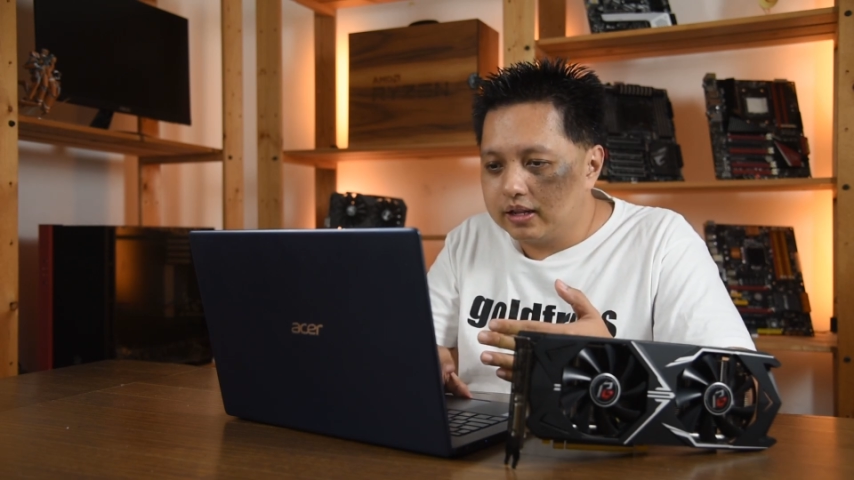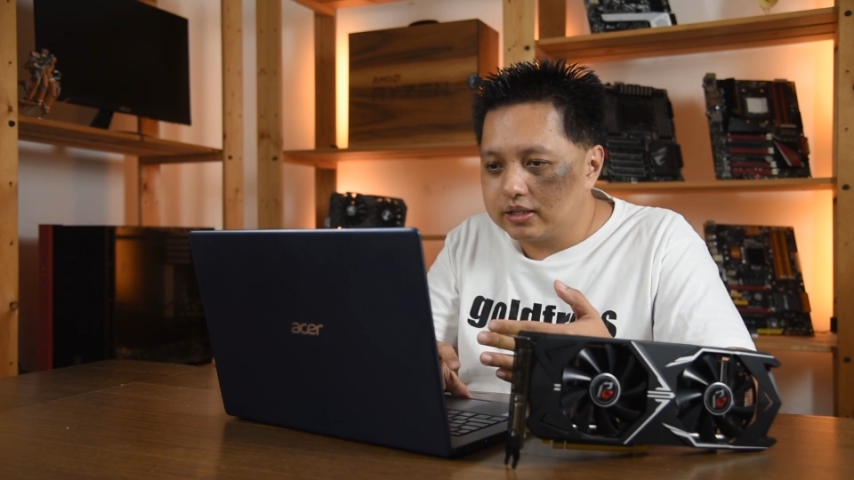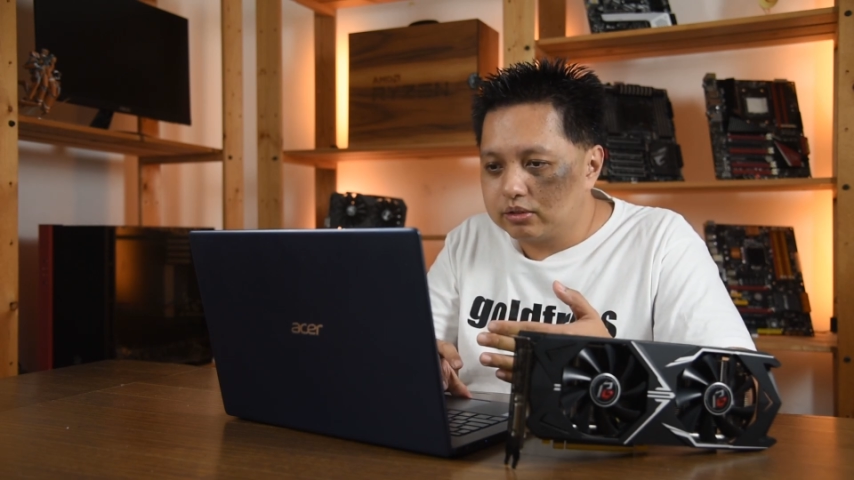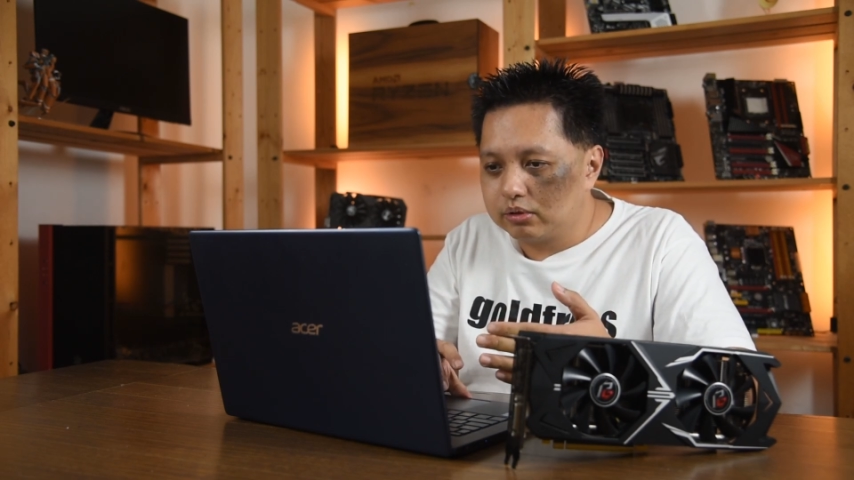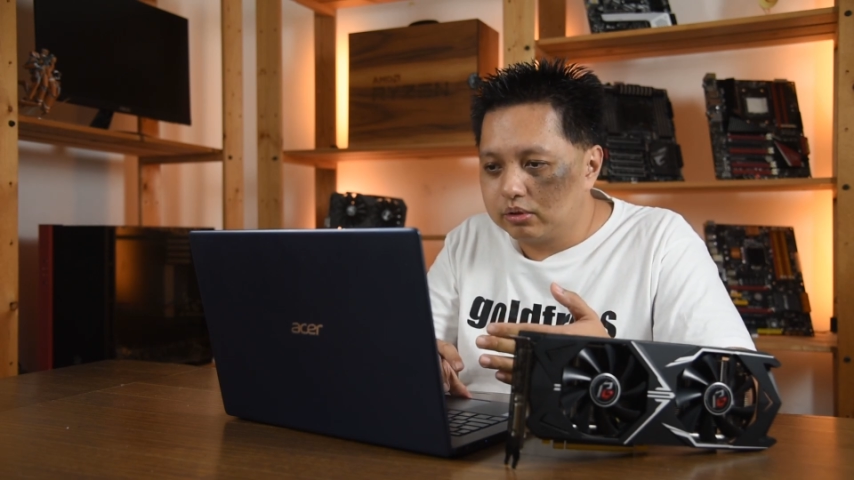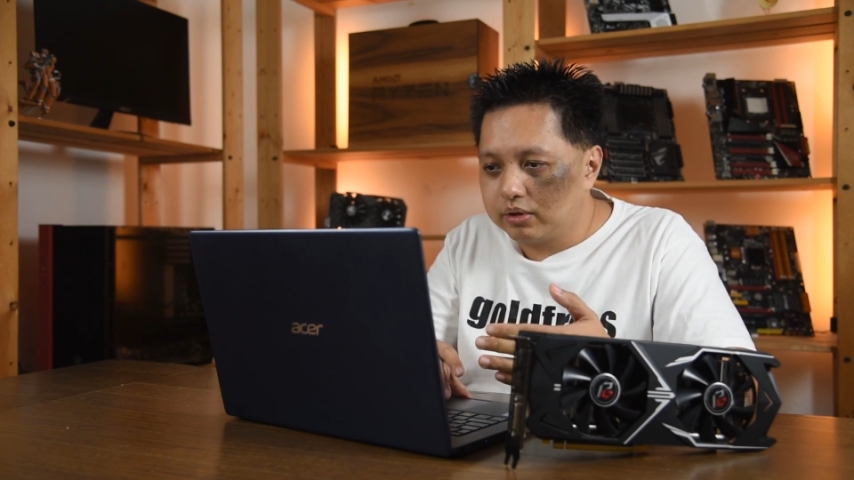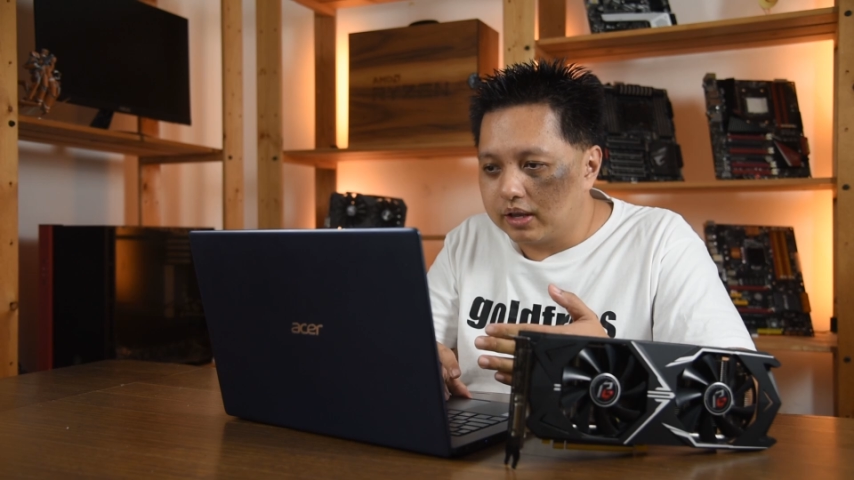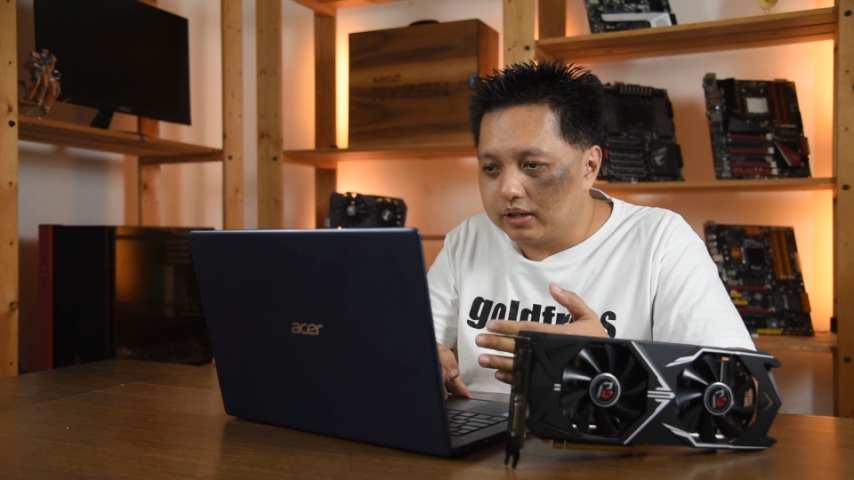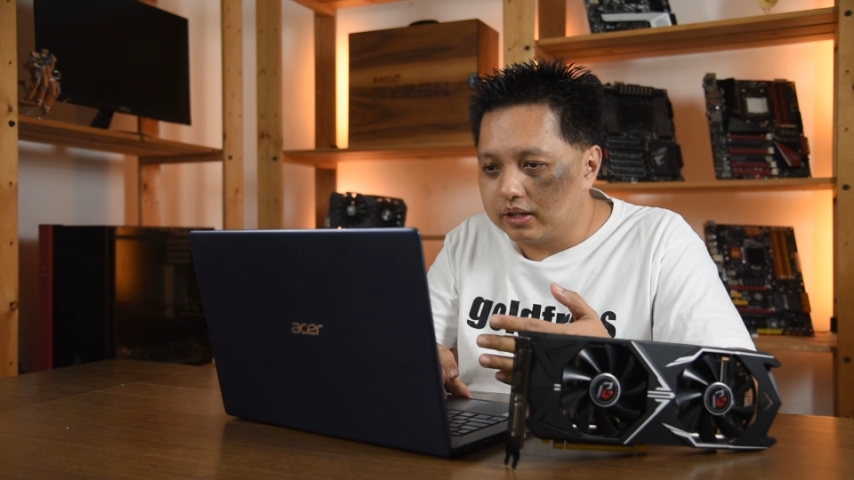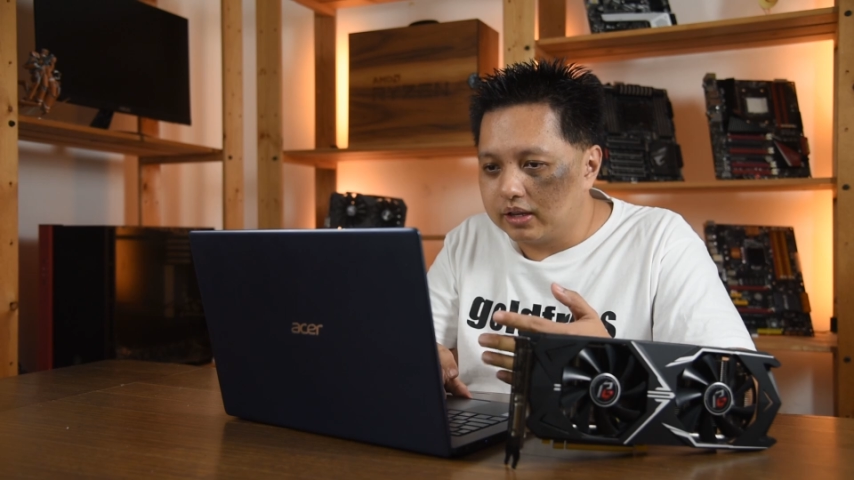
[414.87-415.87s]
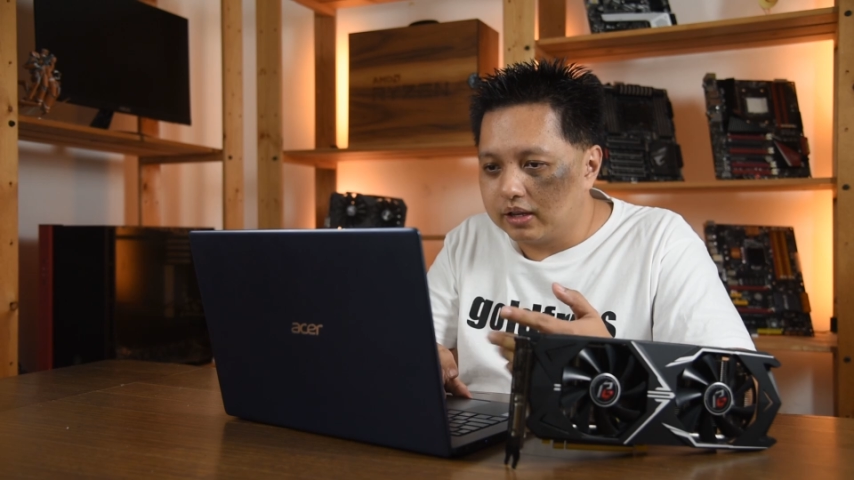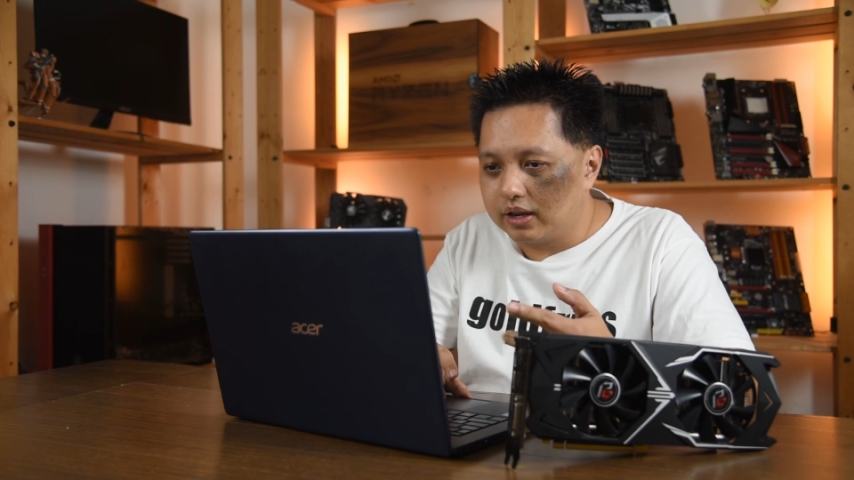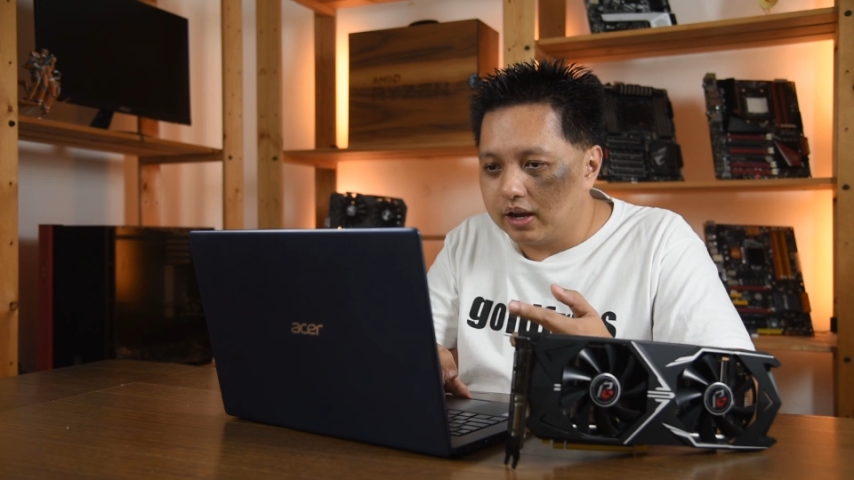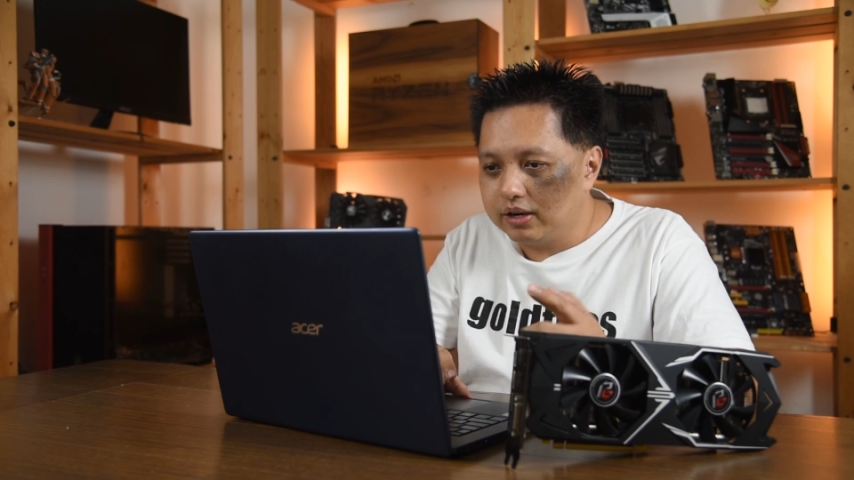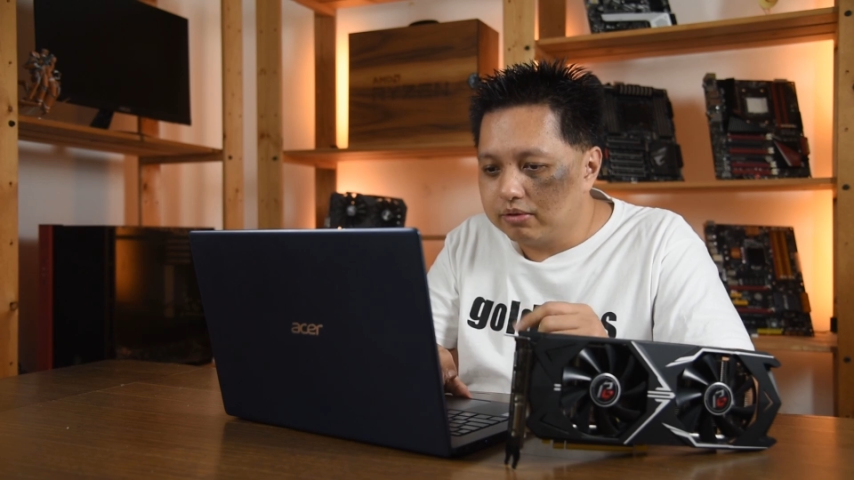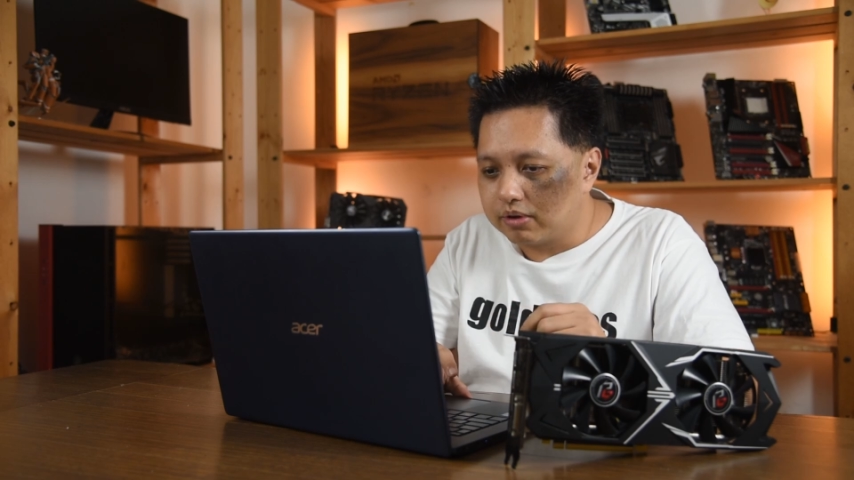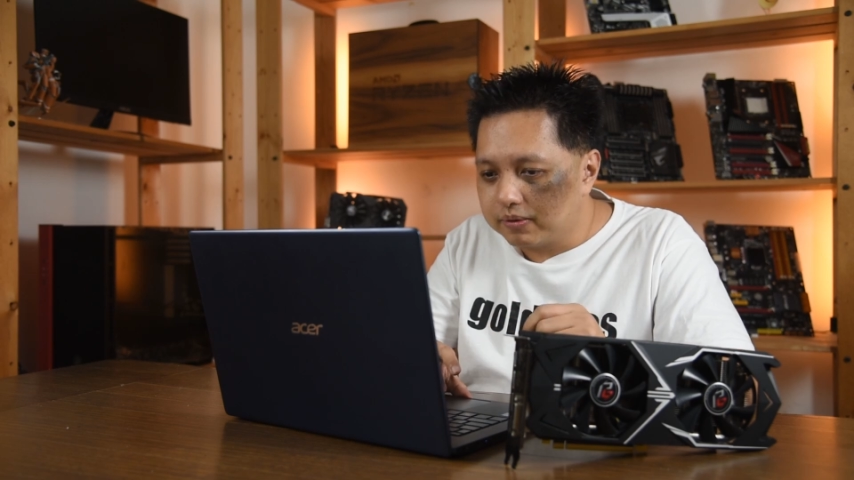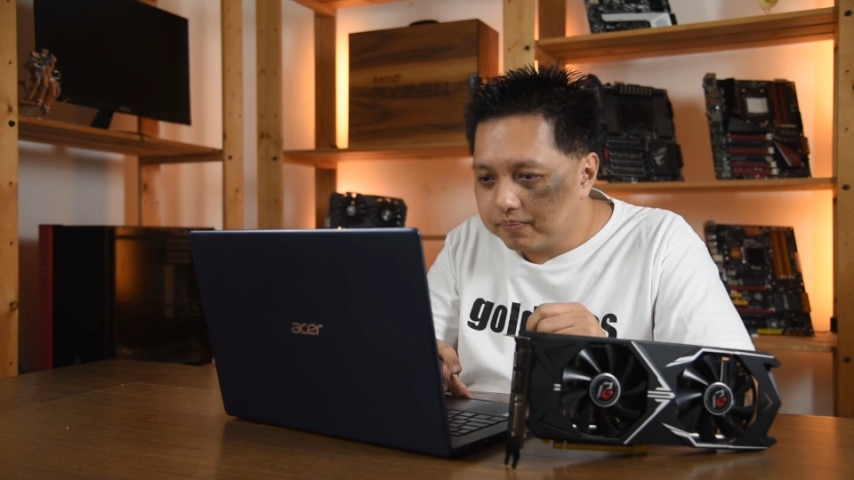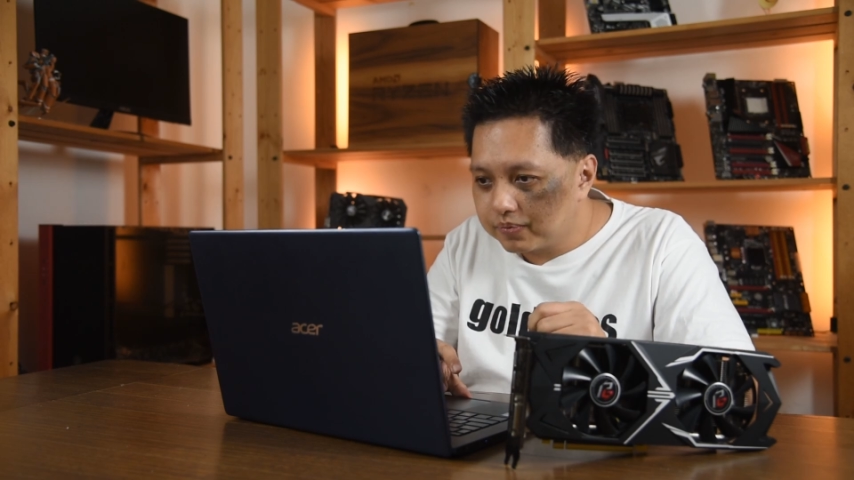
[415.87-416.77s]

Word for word: let's look at the other one,